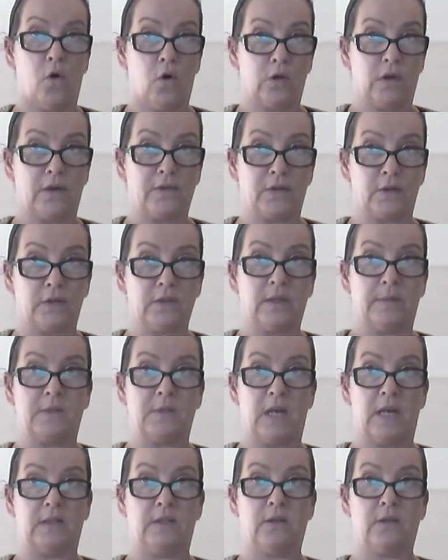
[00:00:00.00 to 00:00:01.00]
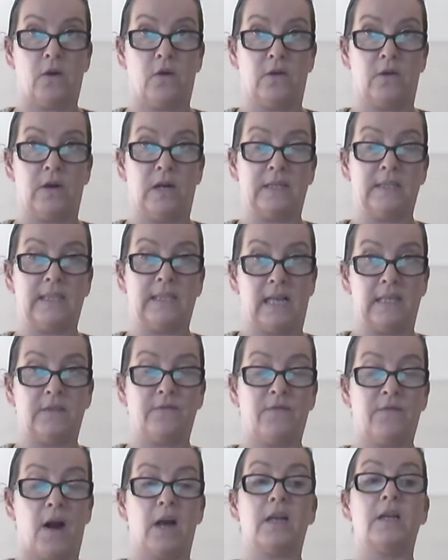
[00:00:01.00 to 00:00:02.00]
all other subjects are
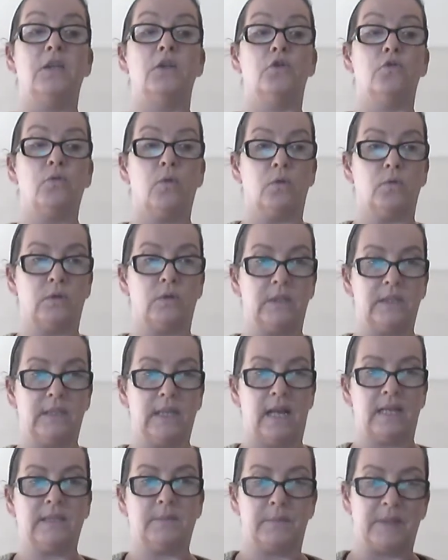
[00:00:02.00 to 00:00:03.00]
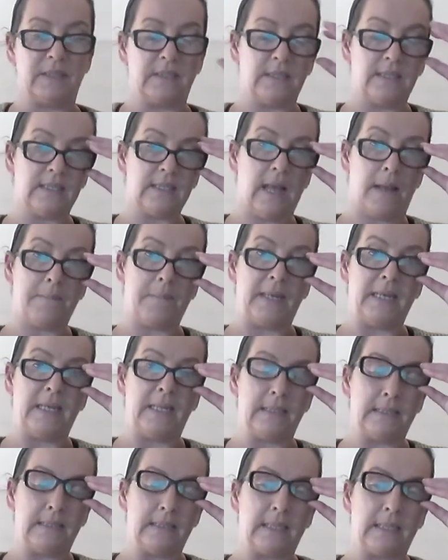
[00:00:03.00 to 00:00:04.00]
assessed by a controlled assessment. That
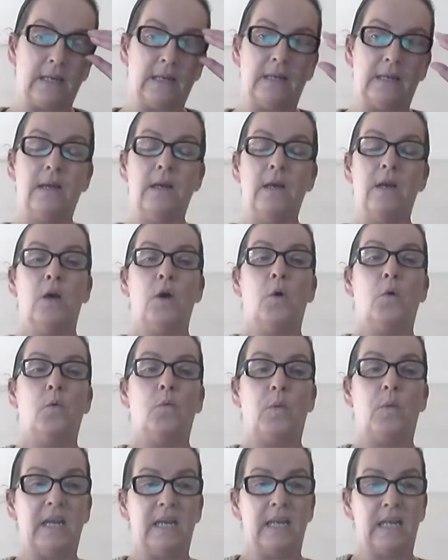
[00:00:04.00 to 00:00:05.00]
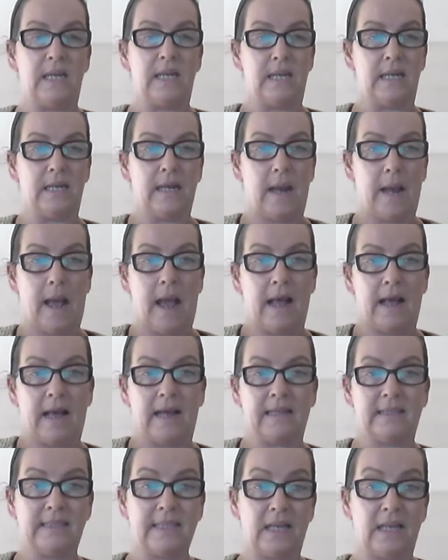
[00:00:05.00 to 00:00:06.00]
means that we
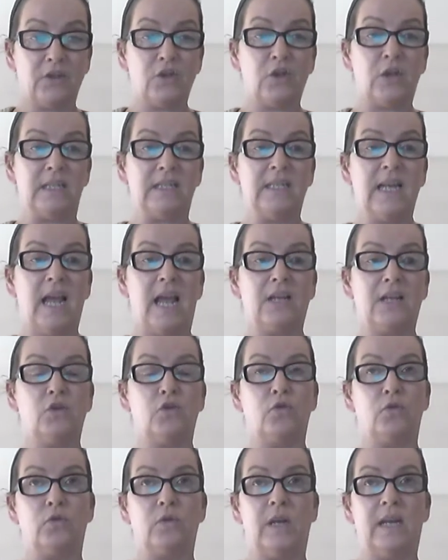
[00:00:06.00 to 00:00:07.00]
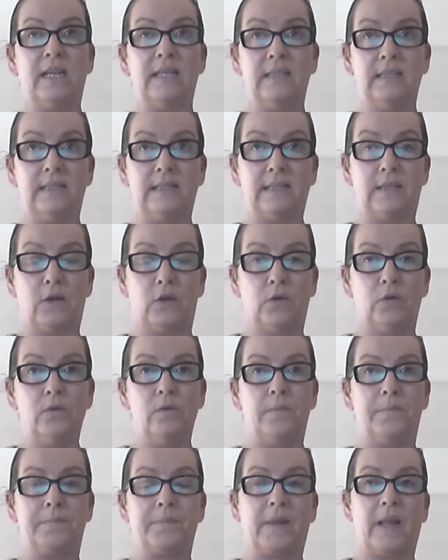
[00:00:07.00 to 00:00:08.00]
essentially test you in
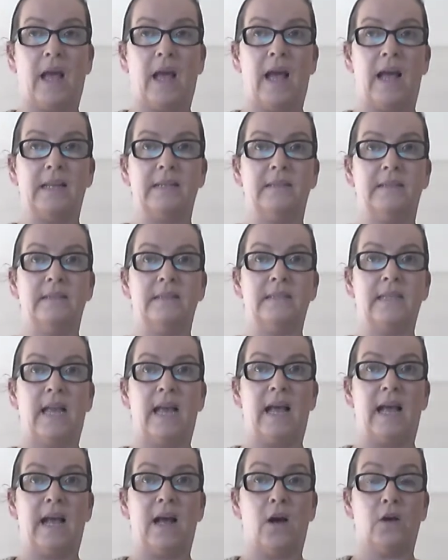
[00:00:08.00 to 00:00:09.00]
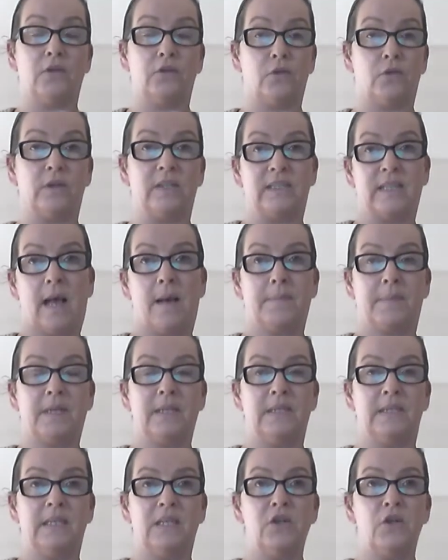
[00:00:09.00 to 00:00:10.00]
scope and under exam
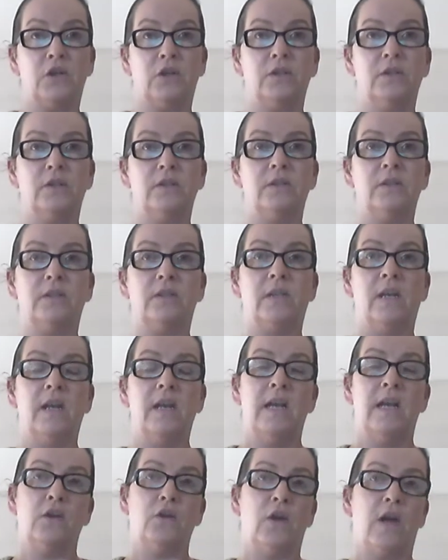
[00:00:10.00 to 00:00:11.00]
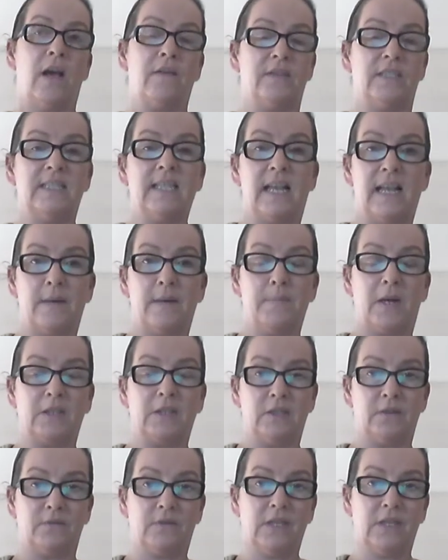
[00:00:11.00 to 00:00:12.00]
conditions. You have a set
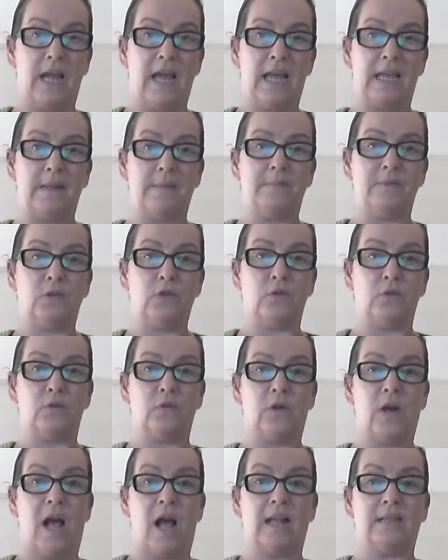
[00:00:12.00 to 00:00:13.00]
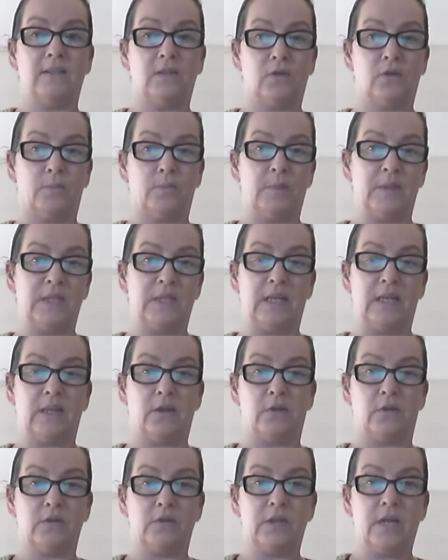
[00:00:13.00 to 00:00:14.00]
amount of time to answer
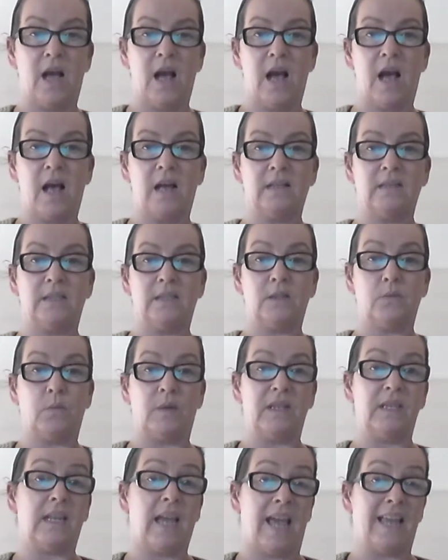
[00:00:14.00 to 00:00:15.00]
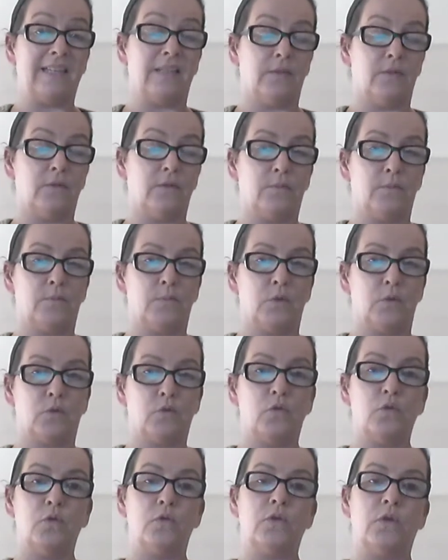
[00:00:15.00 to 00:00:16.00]
particular tasks with guidance from your
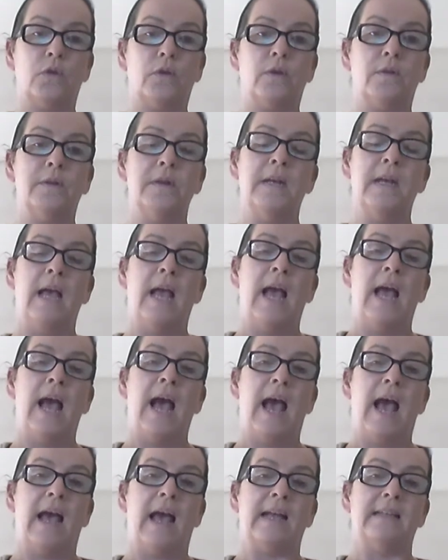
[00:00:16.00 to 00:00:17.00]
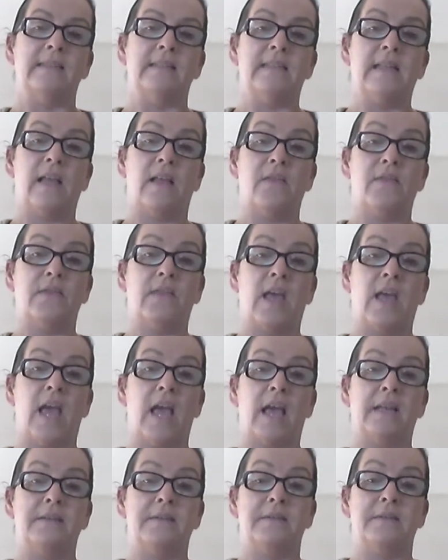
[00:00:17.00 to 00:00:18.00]
tutor, and
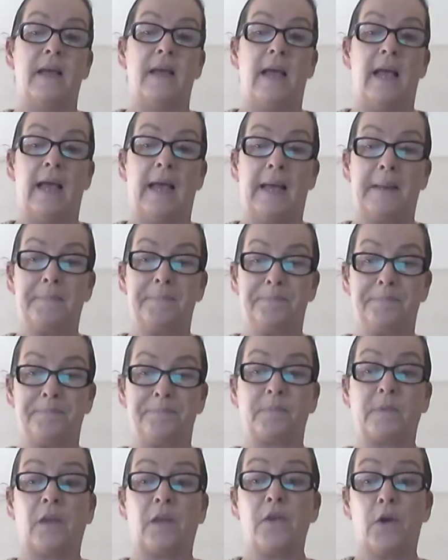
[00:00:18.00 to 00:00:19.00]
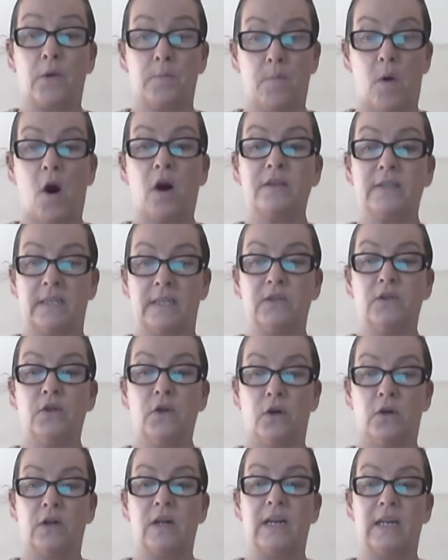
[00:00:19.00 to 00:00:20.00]
then they're marked
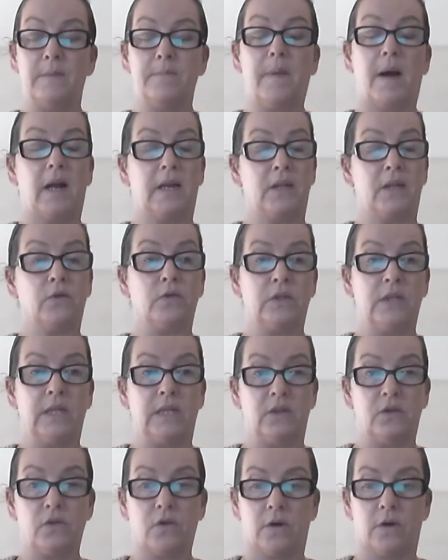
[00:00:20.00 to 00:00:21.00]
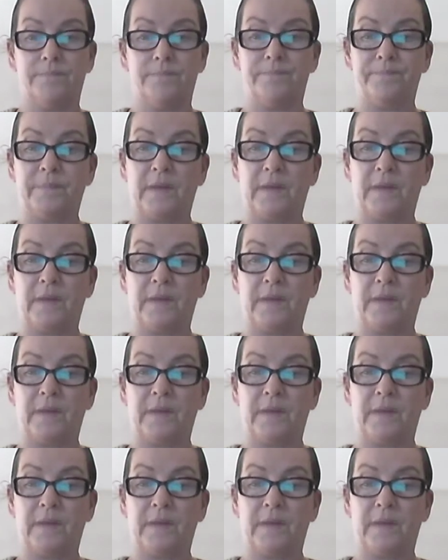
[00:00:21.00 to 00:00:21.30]
internally by your teacher.